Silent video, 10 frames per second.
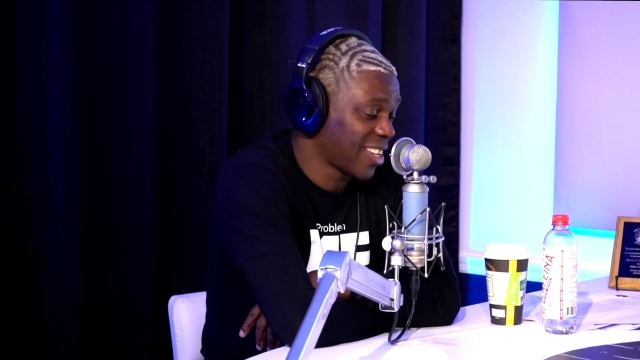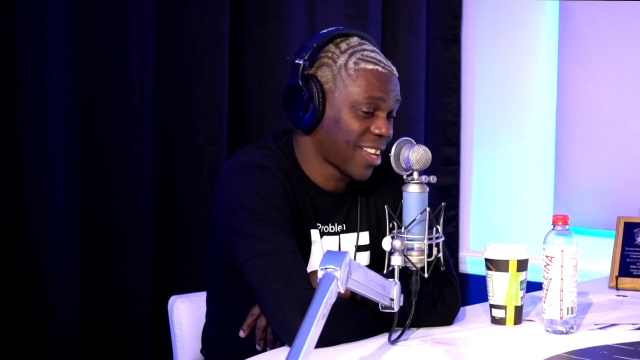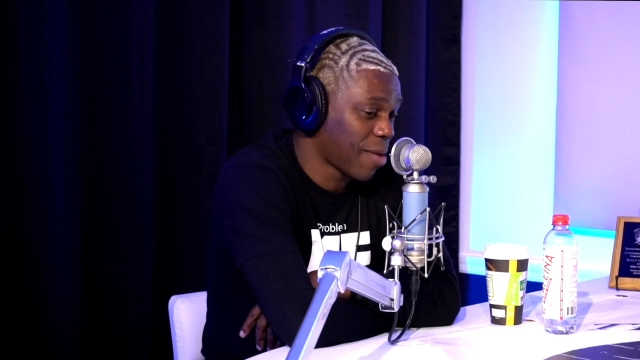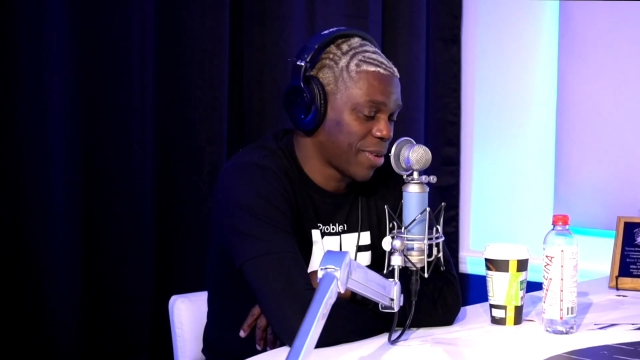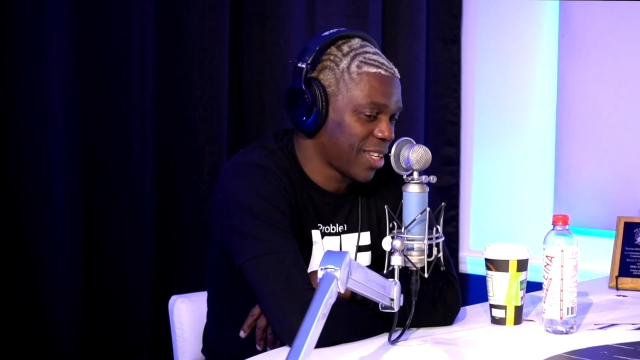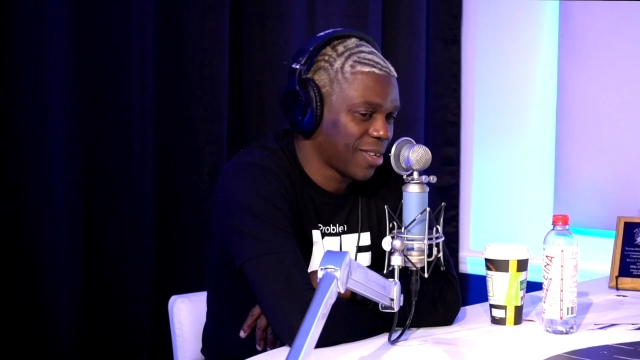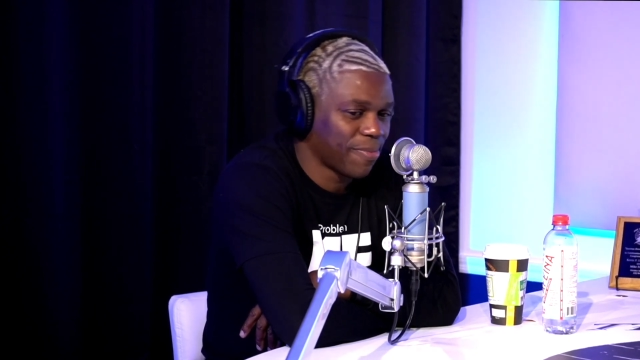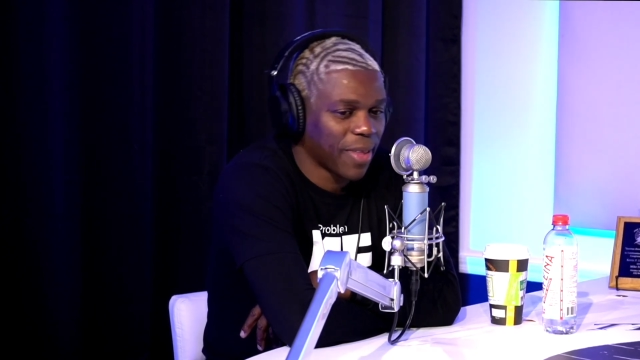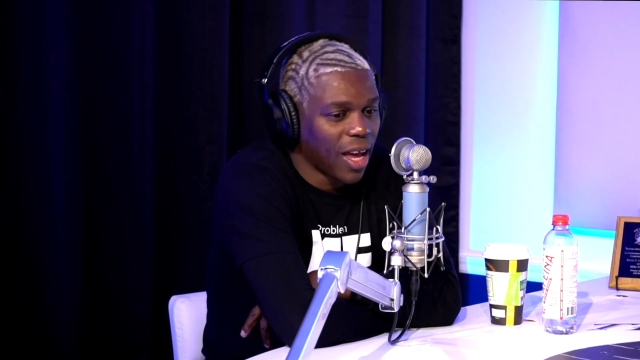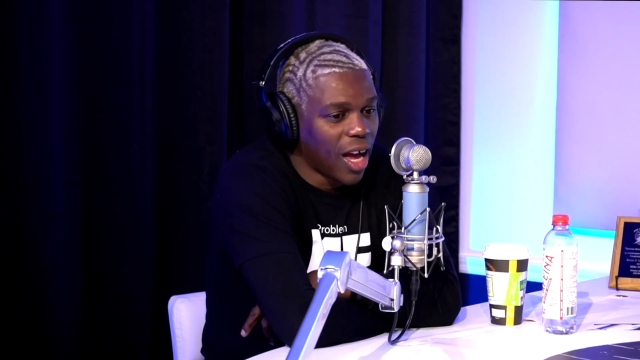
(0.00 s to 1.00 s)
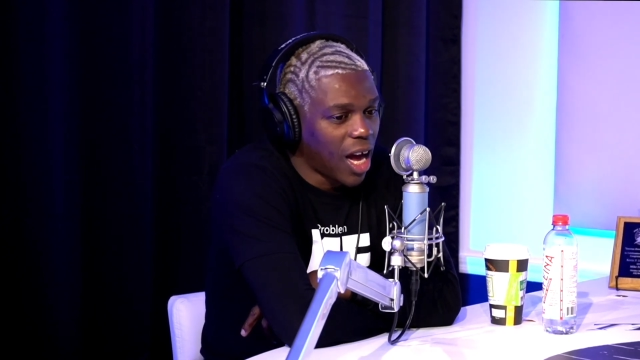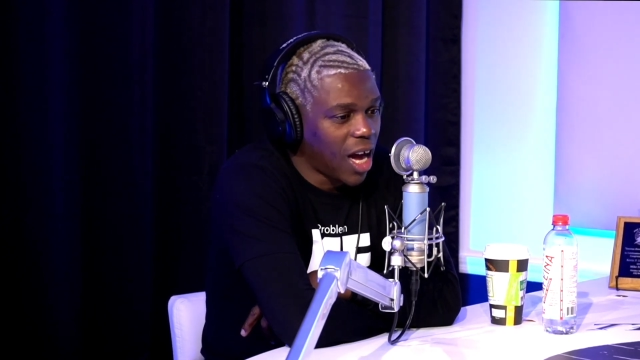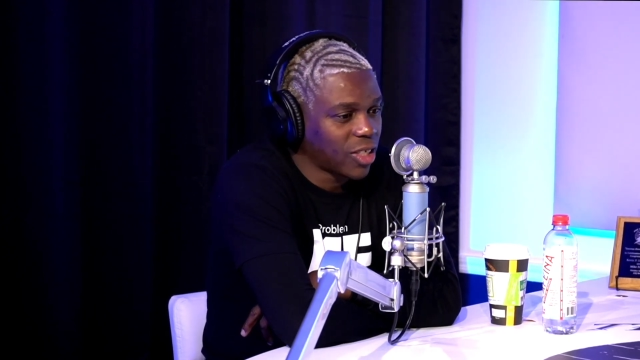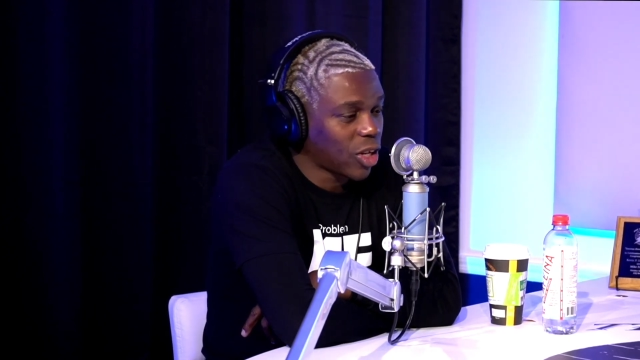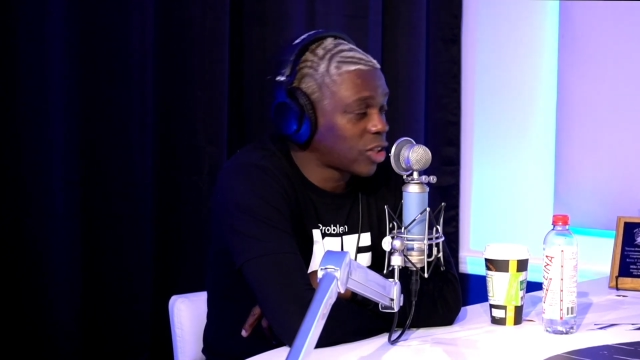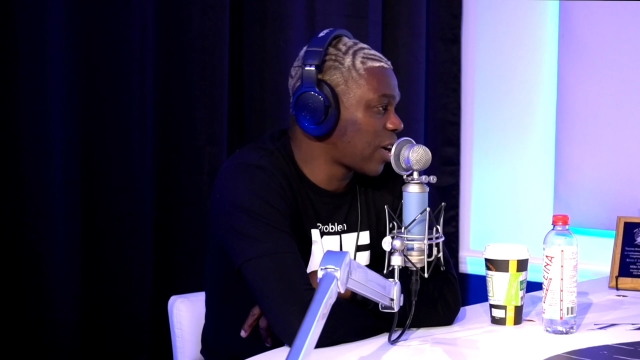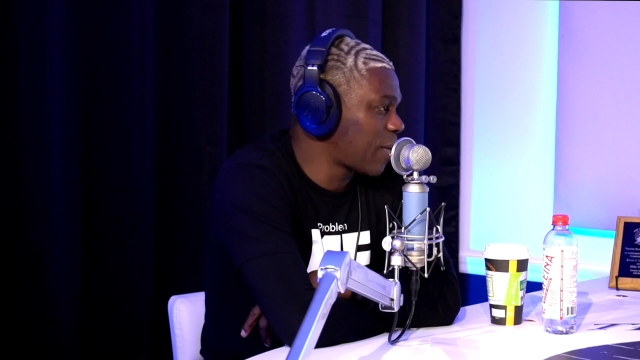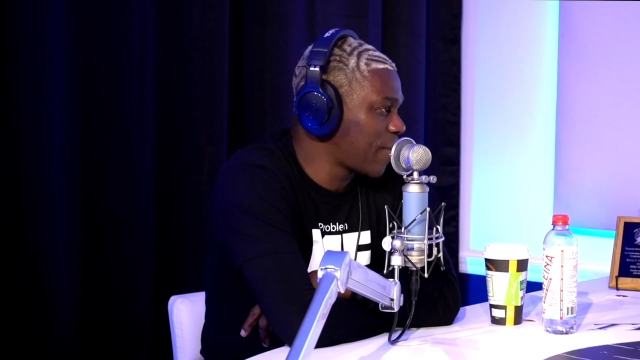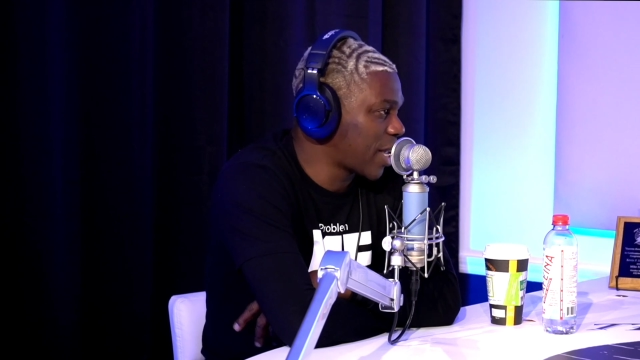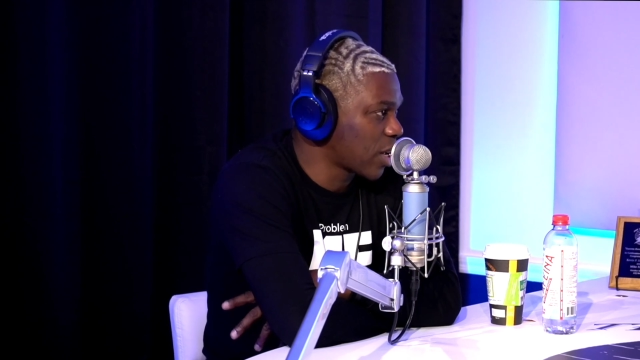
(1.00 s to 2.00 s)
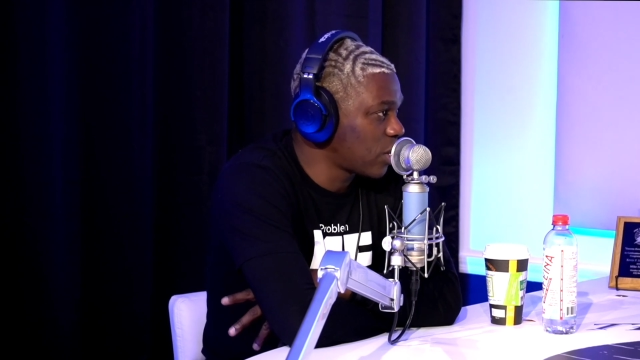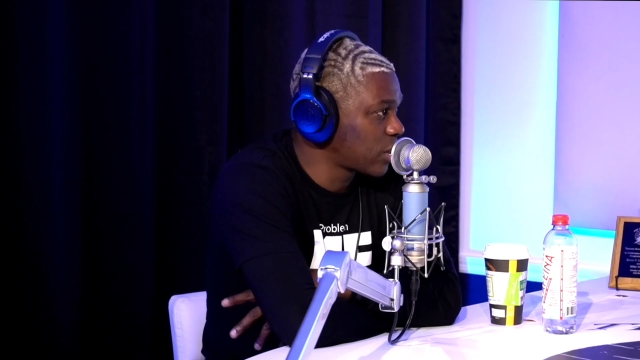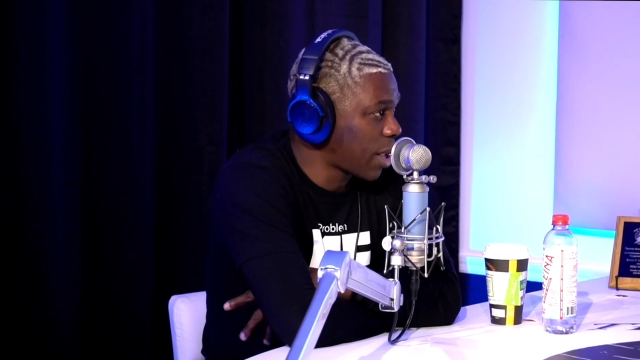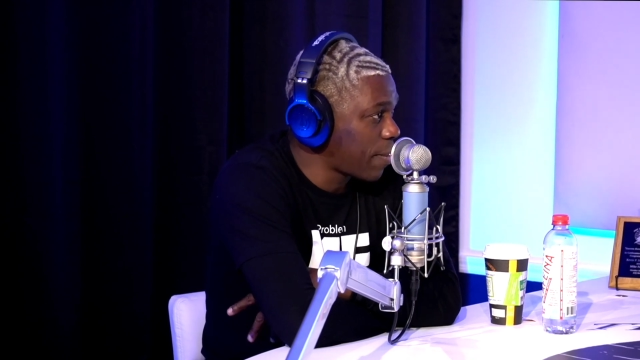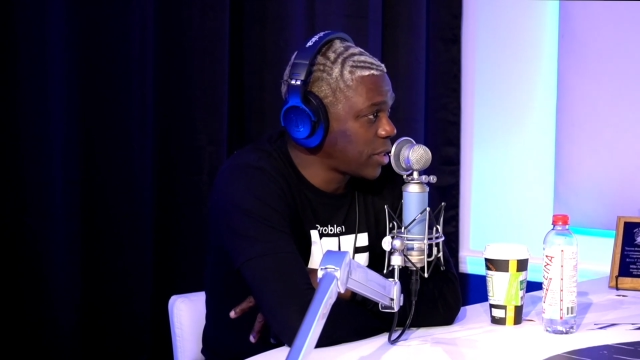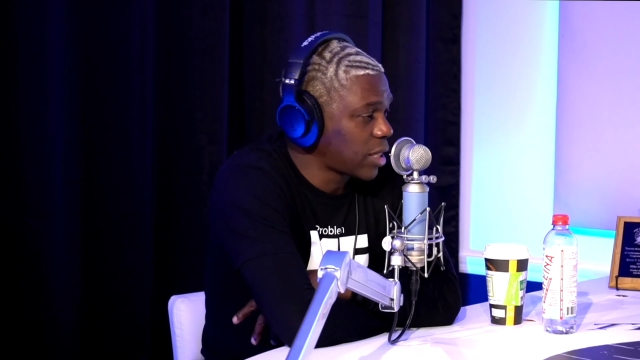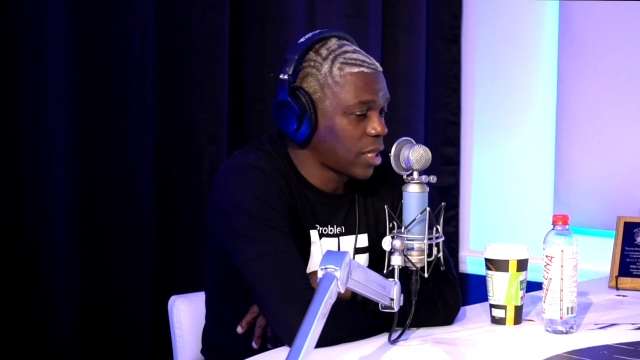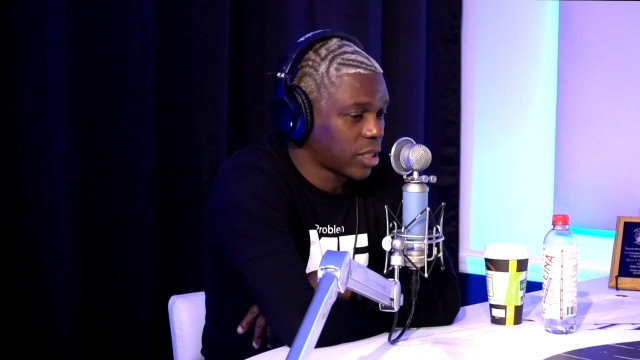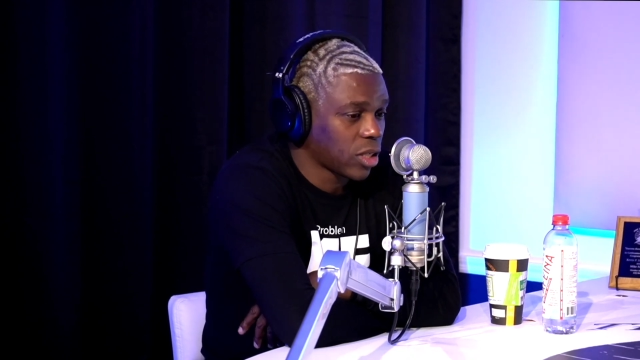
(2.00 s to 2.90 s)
You're not beating him. Uh, so I started making goals that made sense.